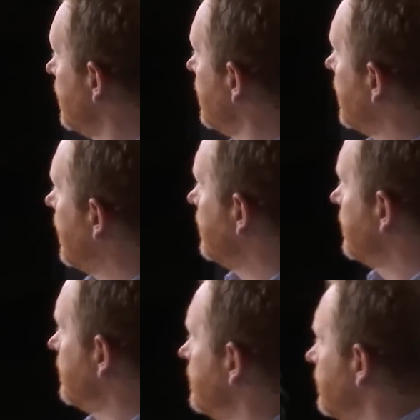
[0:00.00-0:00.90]
And
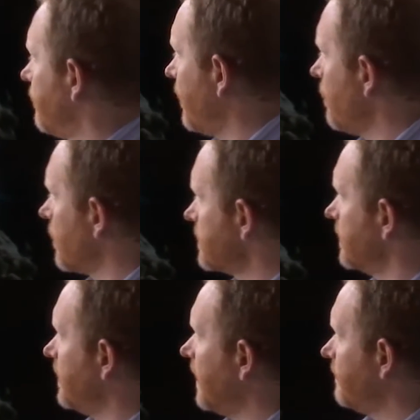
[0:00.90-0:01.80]
the frameworks
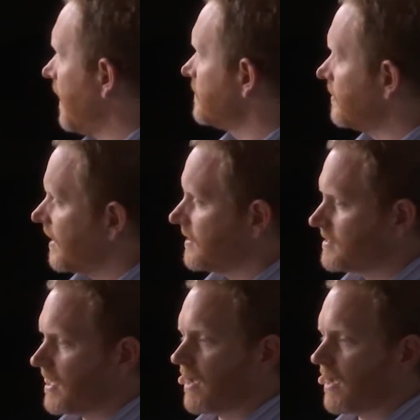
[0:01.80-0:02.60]
can take advantage of that and say,